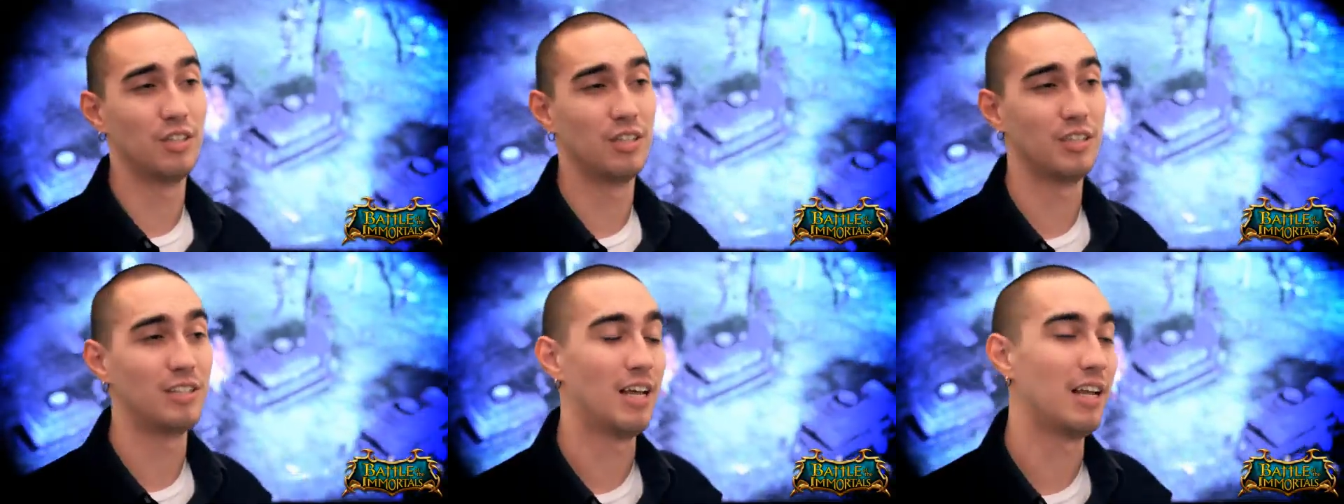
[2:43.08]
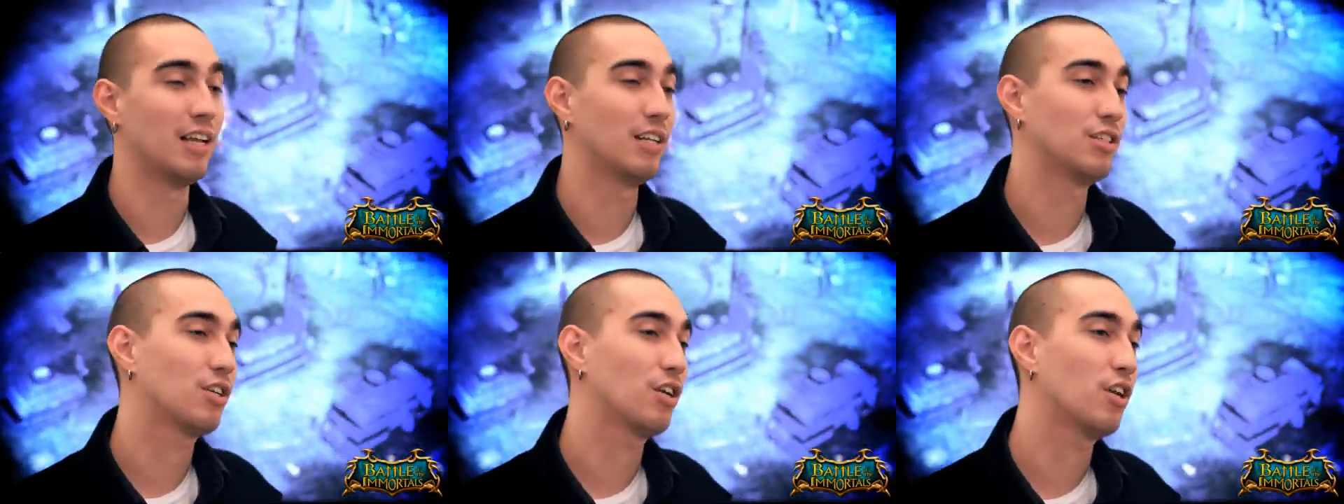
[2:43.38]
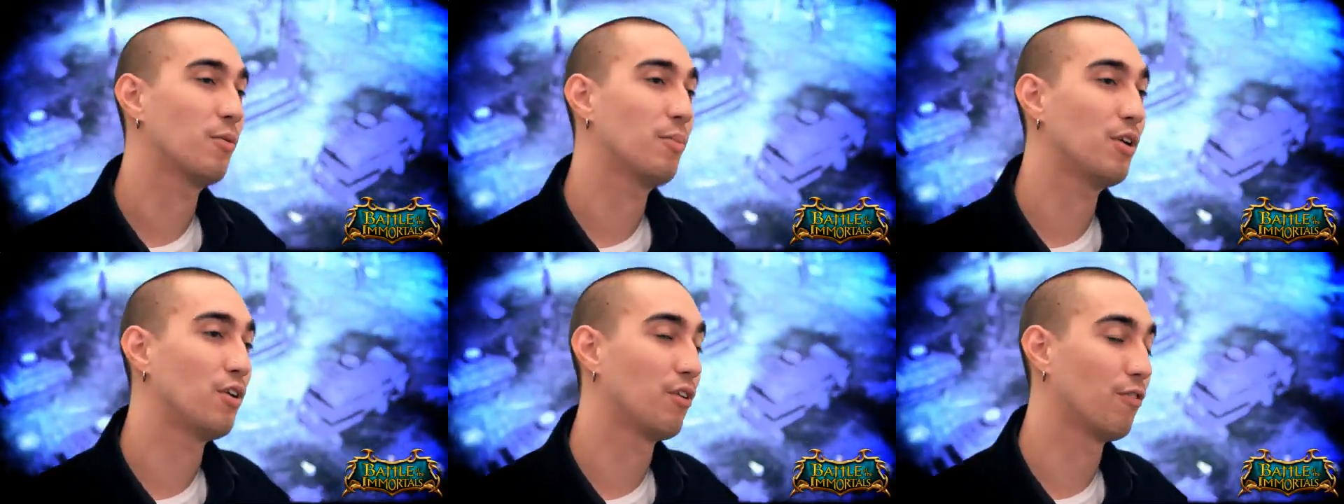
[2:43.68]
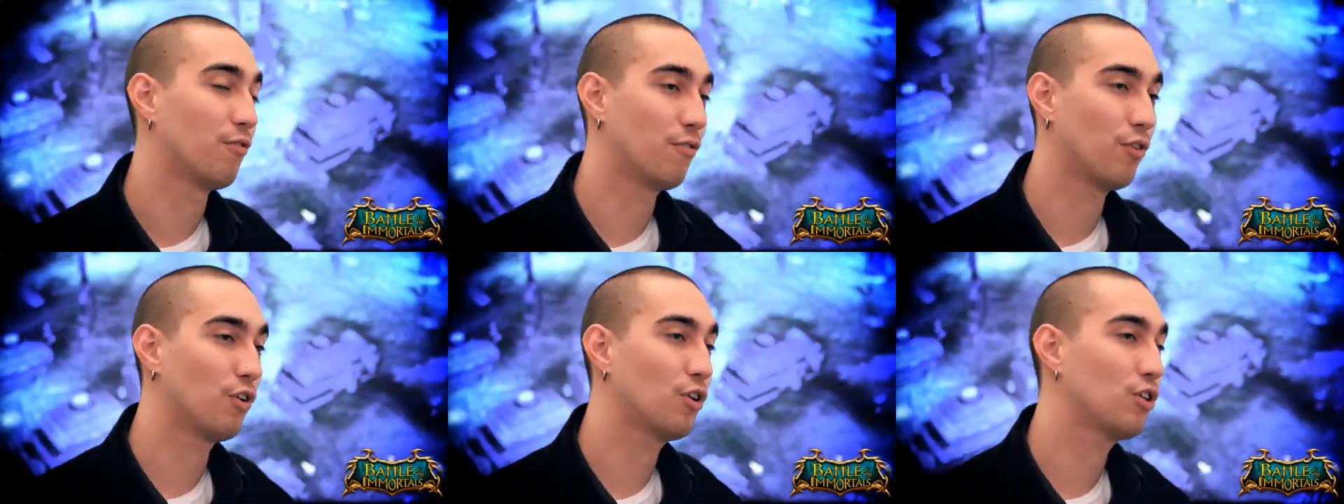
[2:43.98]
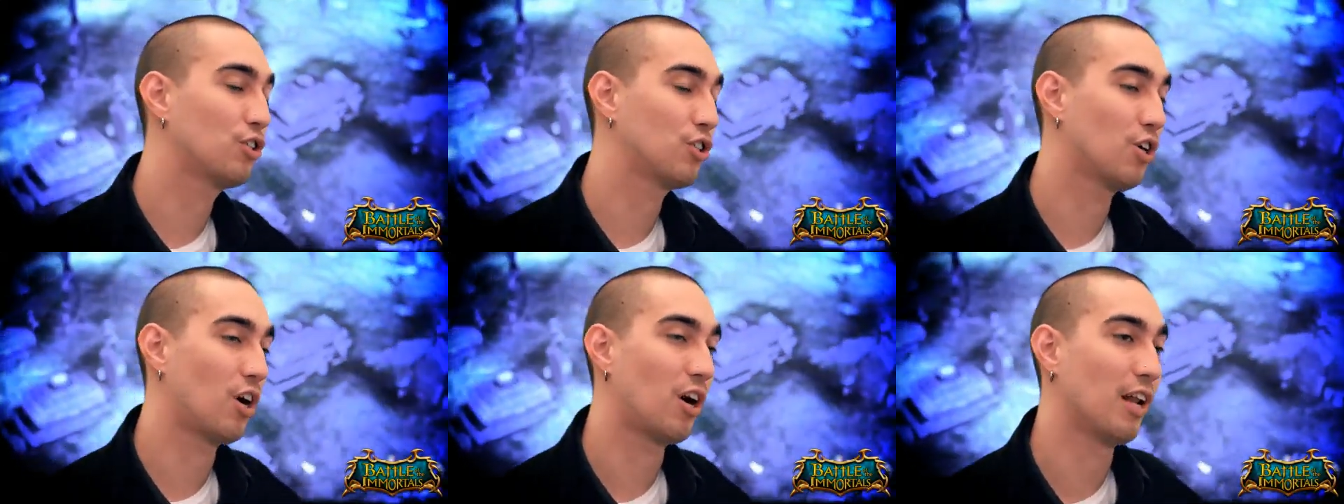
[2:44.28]
is that it's going to be your
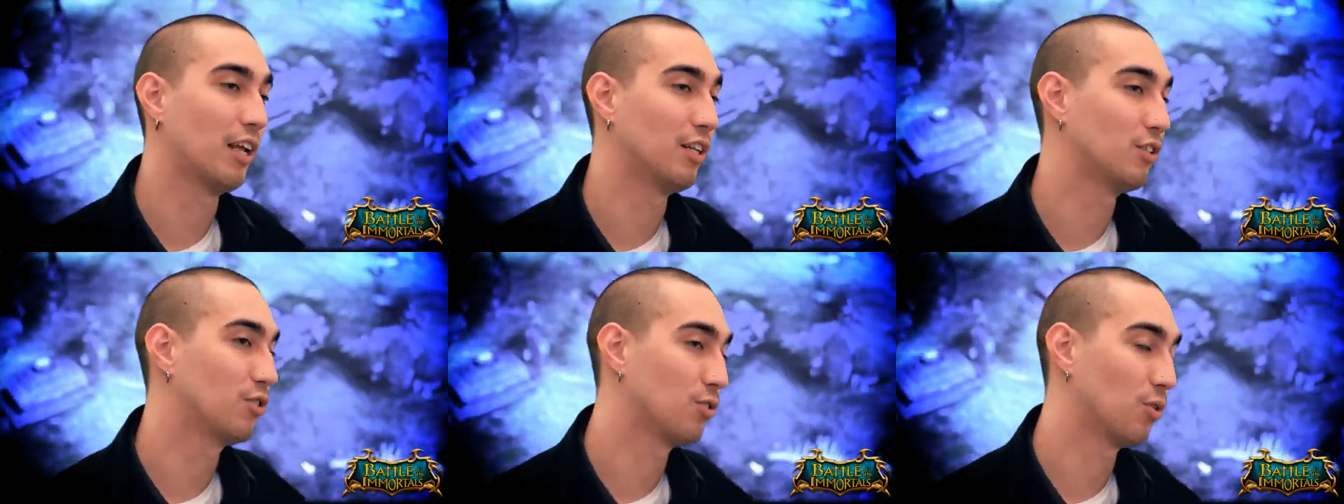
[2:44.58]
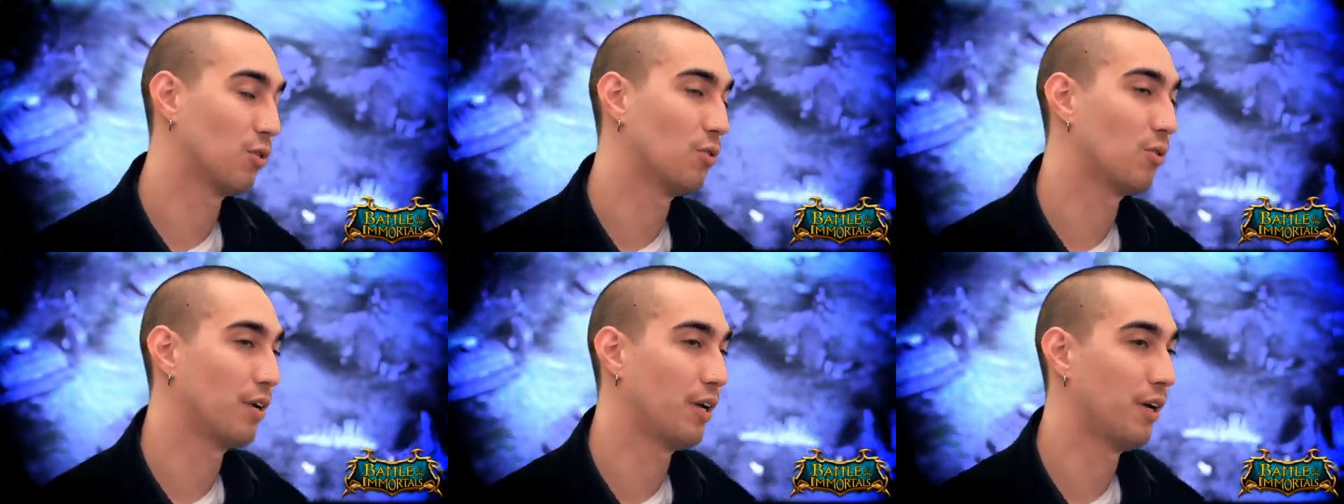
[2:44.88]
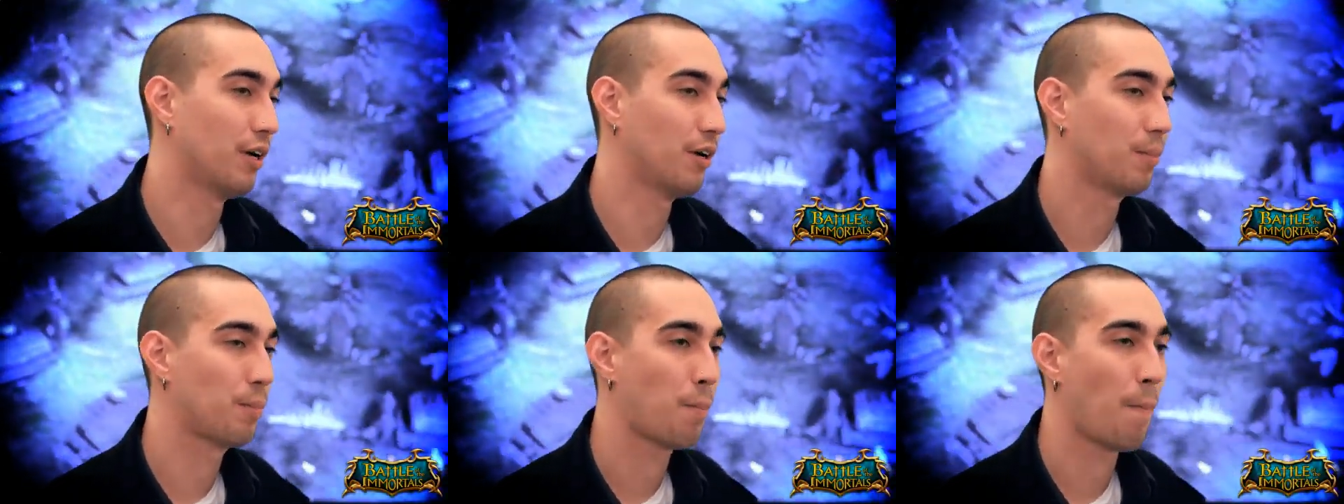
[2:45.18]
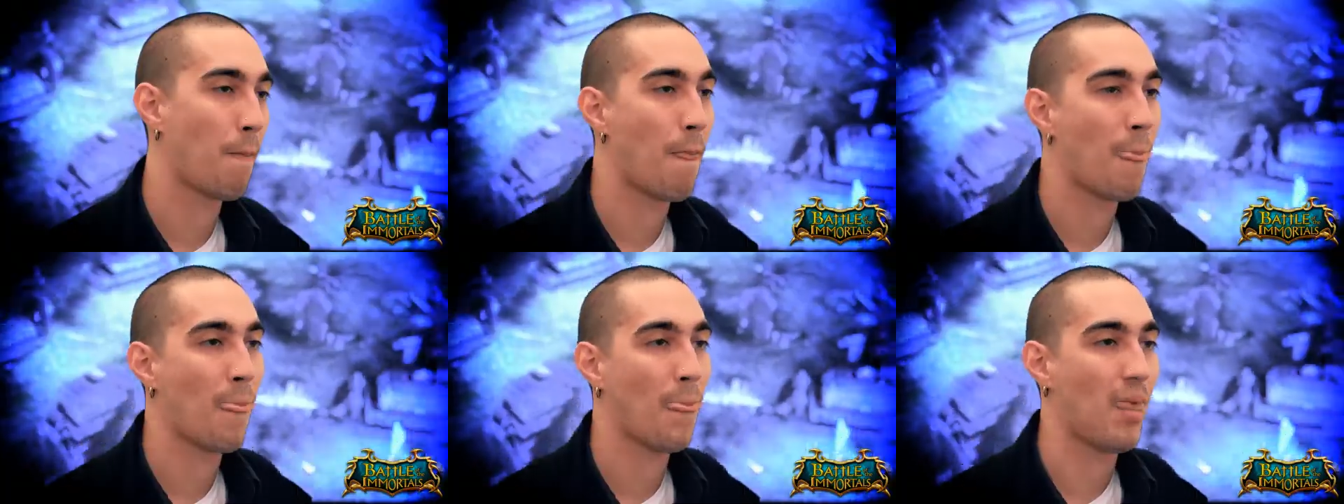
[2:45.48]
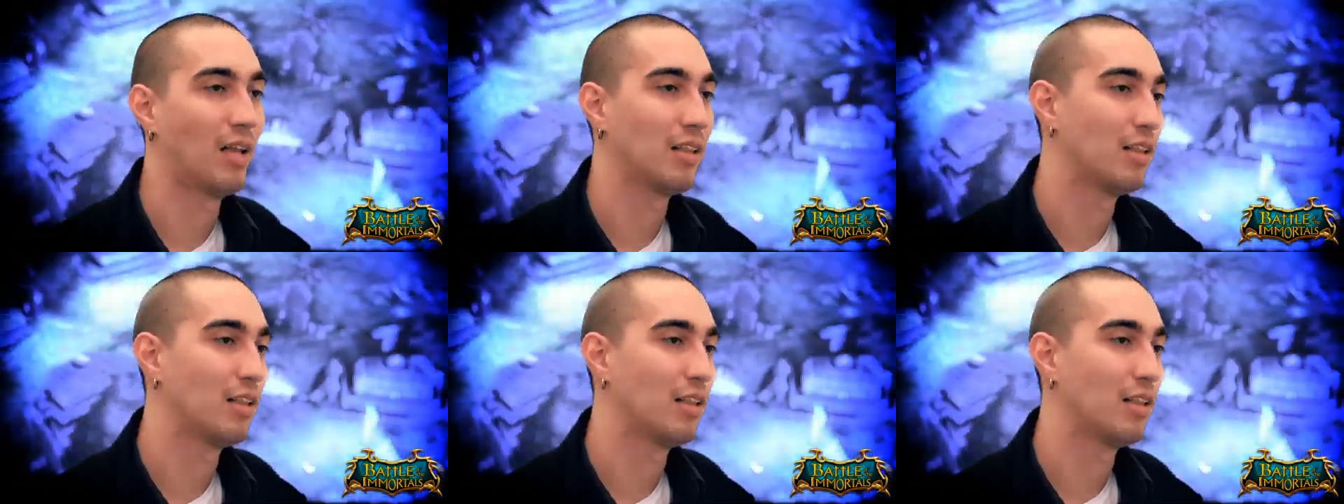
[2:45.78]
first shot at soul gear. At